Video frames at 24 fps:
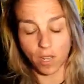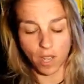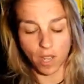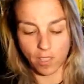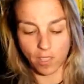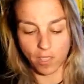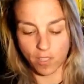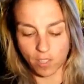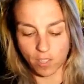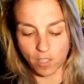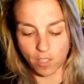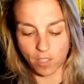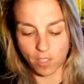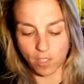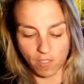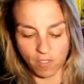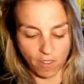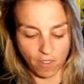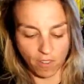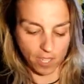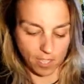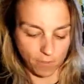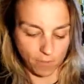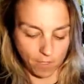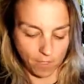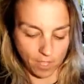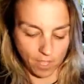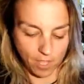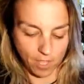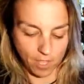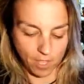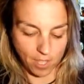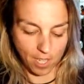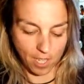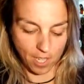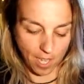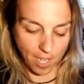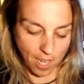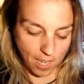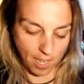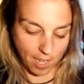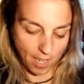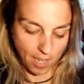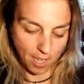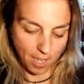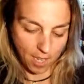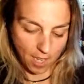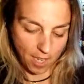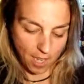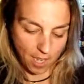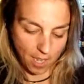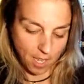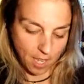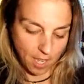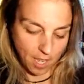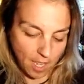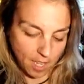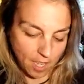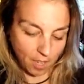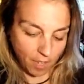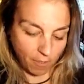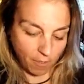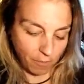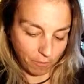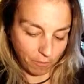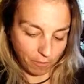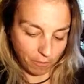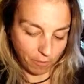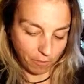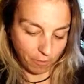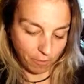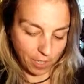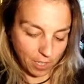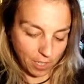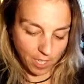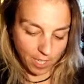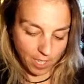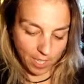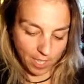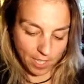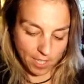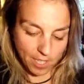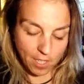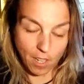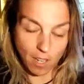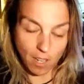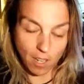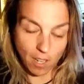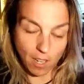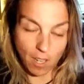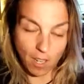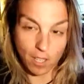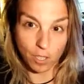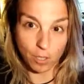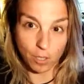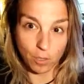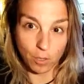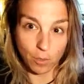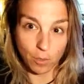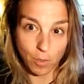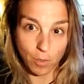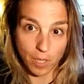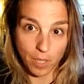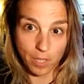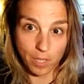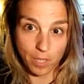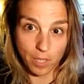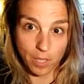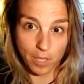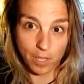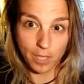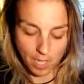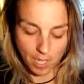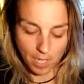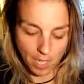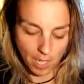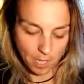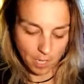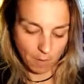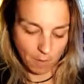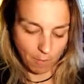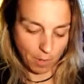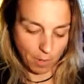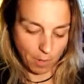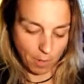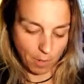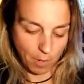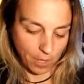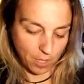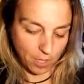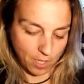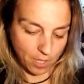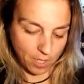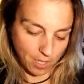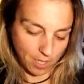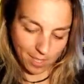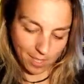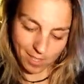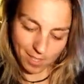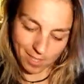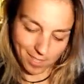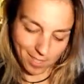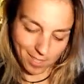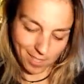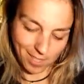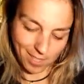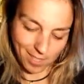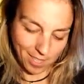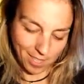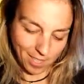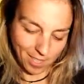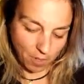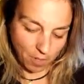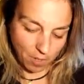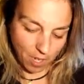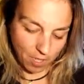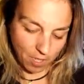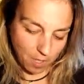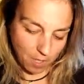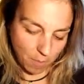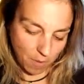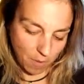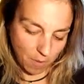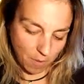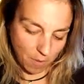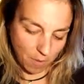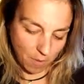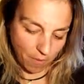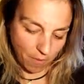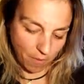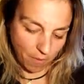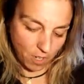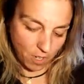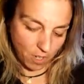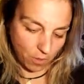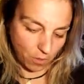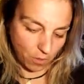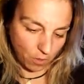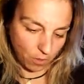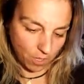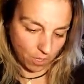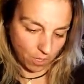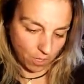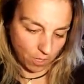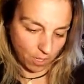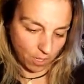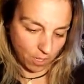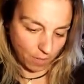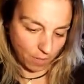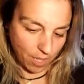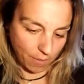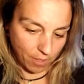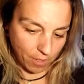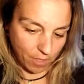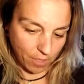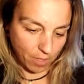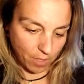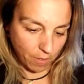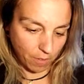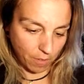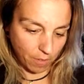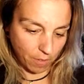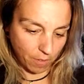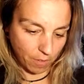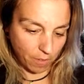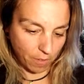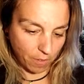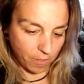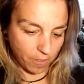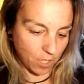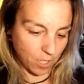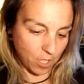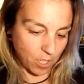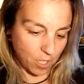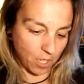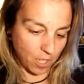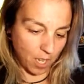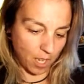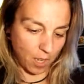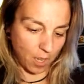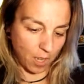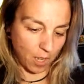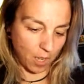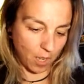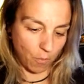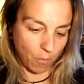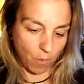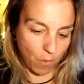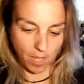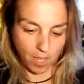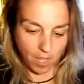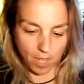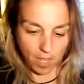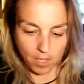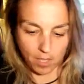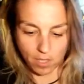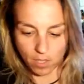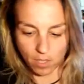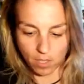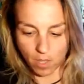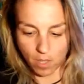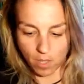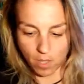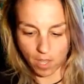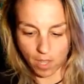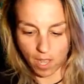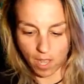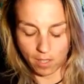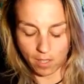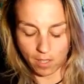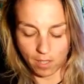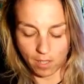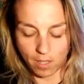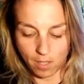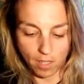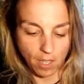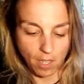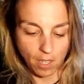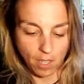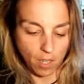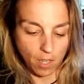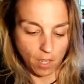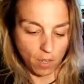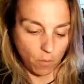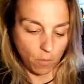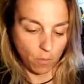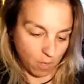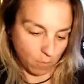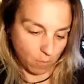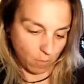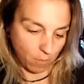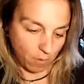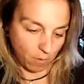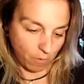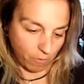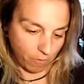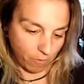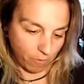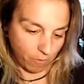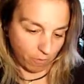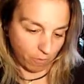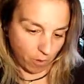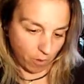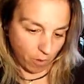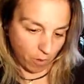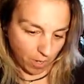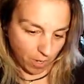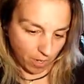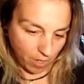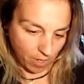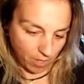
There's various different things that can feel like it's all you, but there's some of us are going through different levels of ascension and whatnot so that we can move forward.